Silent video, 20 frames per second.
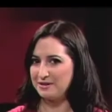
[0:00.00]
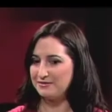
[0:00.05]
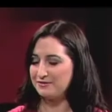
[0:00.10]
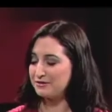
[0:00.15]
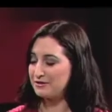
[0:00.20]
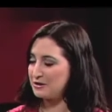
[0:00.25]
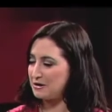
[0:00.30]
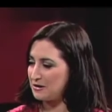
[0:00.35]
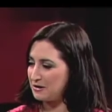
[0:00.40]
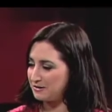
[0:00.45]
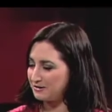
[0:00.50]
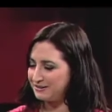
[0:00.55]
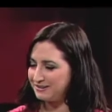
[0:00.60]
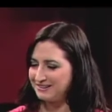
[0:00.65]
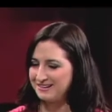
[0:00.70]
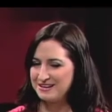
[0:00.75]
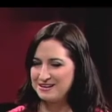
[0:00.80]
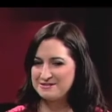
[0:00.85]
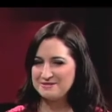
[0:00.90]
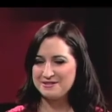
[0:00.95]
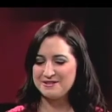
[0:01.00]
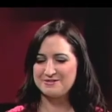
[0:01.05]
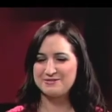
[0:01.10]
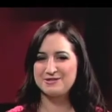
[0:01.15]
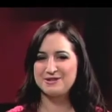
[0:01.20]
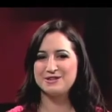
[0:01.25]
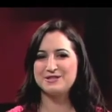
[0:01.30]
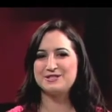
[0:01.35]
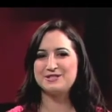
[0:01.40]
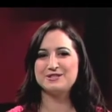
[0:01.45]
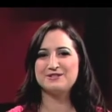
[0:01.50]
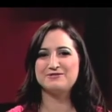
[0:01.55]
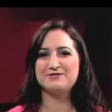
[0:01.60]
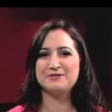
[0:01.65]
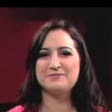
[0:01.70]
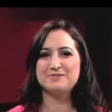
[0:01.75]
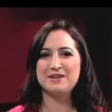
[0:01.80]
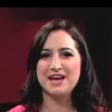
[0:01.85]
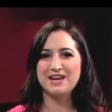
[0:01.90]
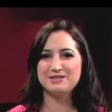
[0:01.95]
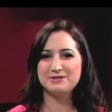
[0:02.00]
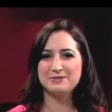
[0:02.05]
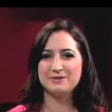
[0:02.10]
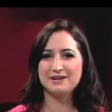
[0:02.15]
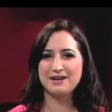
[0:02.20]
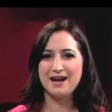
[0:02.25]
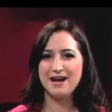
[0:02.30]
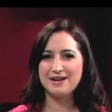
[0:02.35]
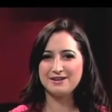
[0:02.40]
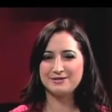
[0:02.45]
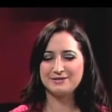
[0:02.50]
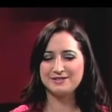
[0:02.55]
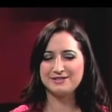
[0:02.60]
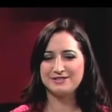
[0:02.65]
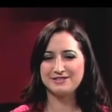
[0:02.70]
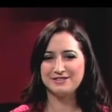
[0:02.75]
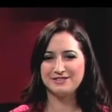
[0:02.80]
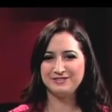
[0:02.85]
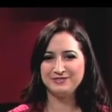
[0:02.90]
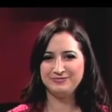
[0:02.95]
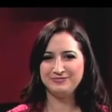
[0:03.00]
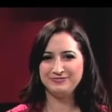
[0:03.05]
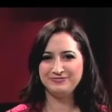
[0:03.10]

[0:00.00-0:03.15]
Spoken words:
we have a caller. We have Crystal from Keswick. Hi, Crystal.